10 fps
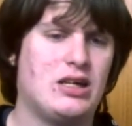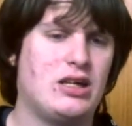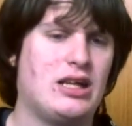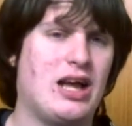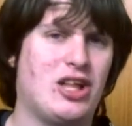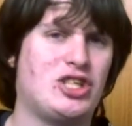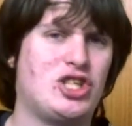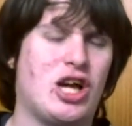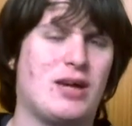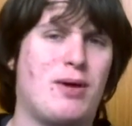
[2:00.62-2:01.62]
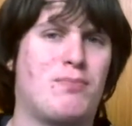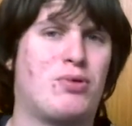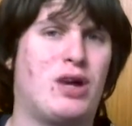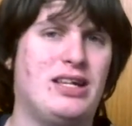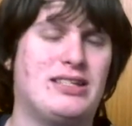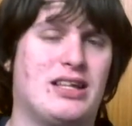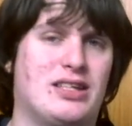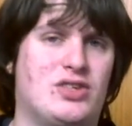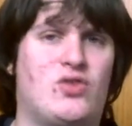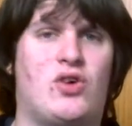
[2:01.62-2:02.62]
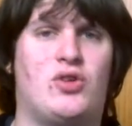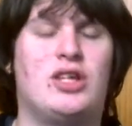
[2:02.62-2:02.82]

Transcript: Now let's talk about price on this phone.